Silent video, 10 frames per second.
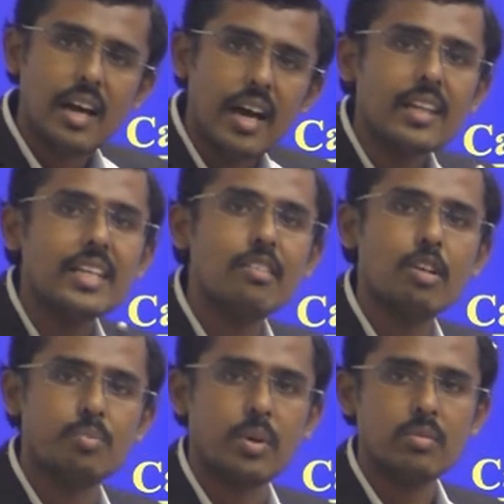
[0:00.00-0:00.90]
and the
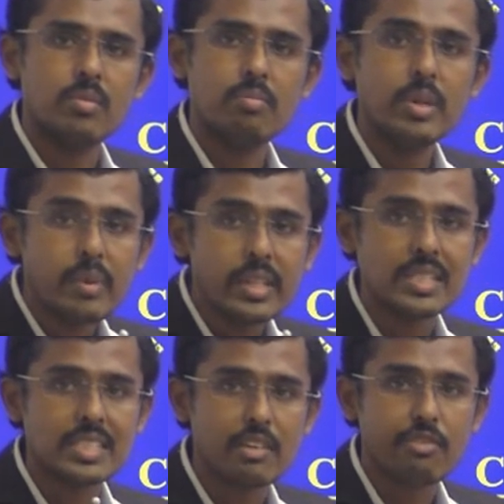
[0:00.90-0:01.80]
developer, between the
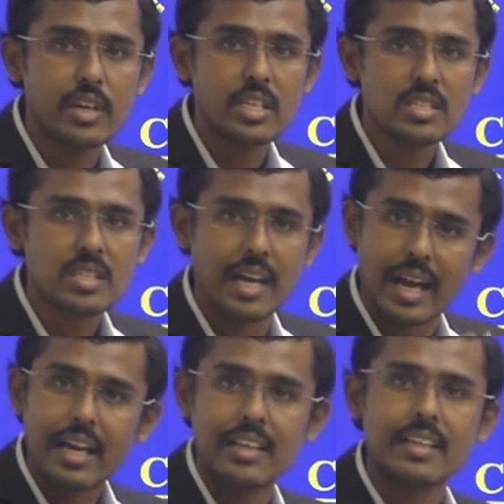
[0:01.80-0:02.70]
surface
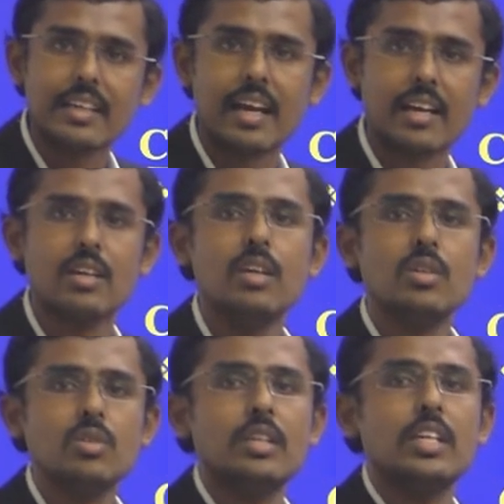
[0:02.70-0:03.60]
and the crack.
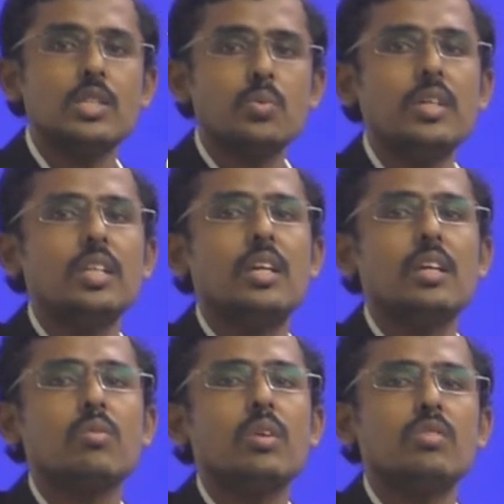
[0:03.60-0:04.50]
So that is why the
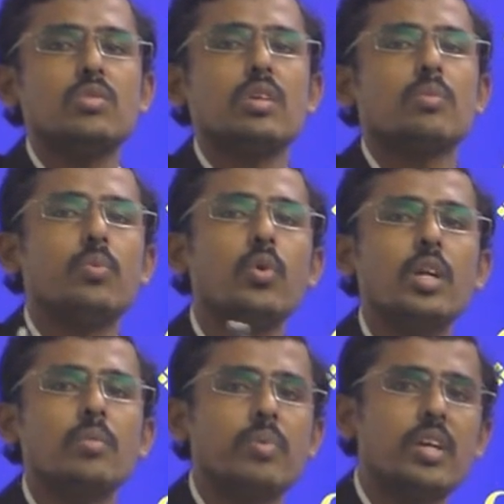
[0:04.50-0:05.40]
liquid which we are
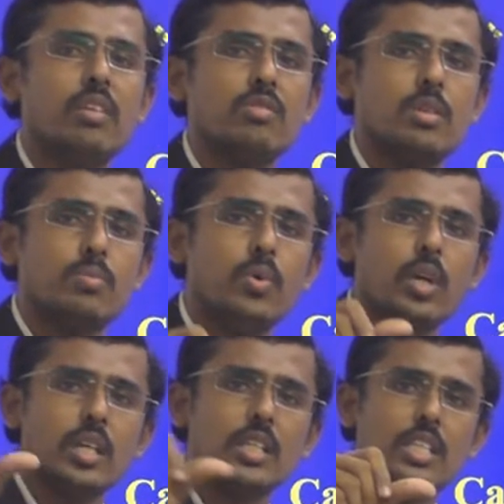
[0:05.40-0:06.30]
pouring, penetrant which we are
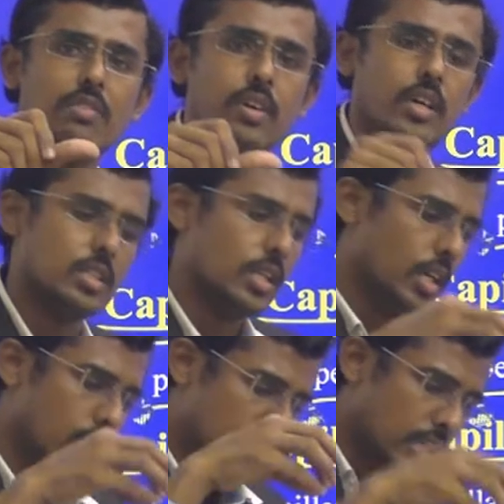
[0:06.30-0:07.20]
pouring on the surface
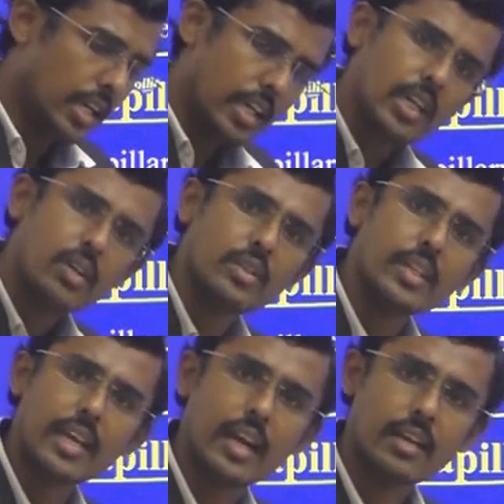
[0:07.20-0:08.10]
is getting into the
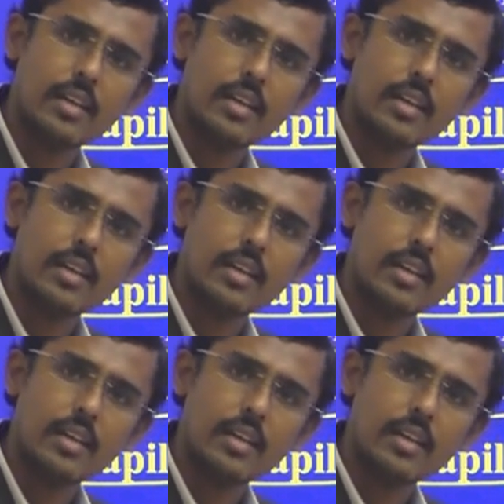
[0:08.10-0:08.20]
crack.